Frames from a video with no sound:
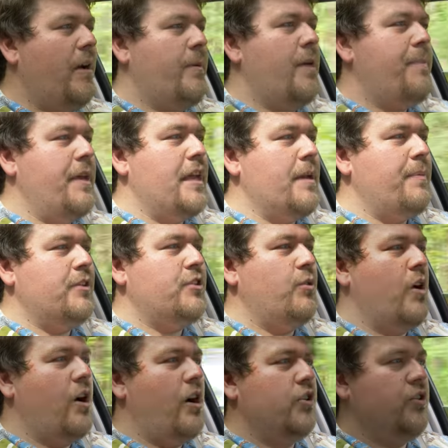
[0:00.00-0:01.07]
am I being a bit too
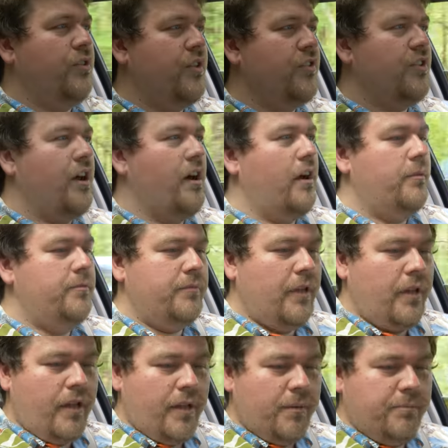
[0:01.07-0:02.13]
harsh on this car?
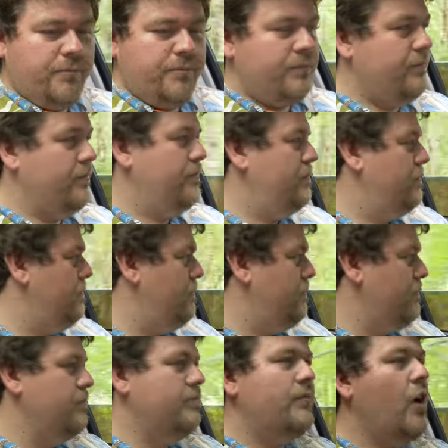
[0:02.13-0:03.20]
Um,
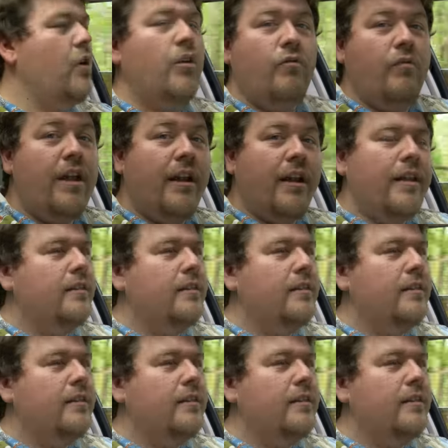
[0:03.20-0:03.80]
no, not really.